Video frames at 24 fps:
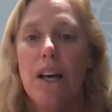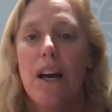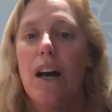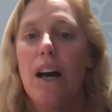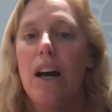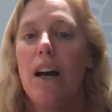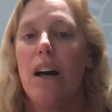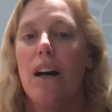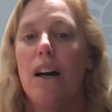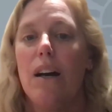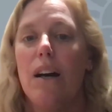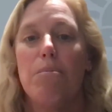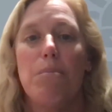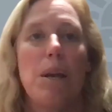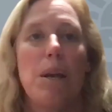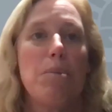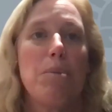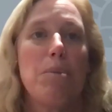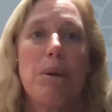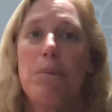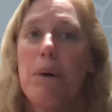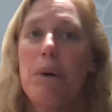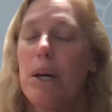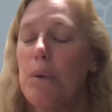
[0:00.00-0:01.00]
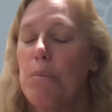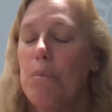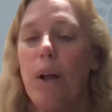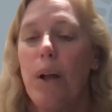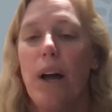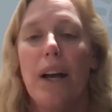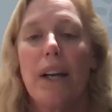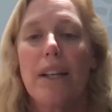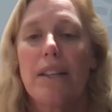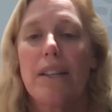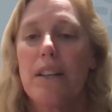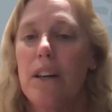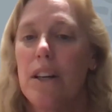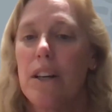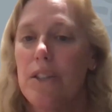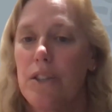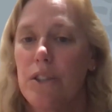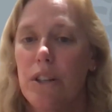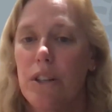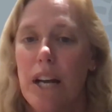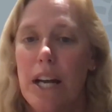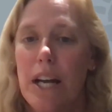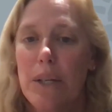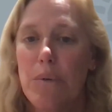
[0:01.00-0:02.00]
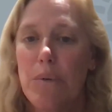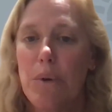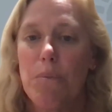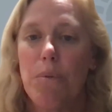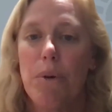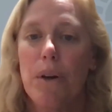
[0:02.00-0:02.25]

maybe about applying to undergraduate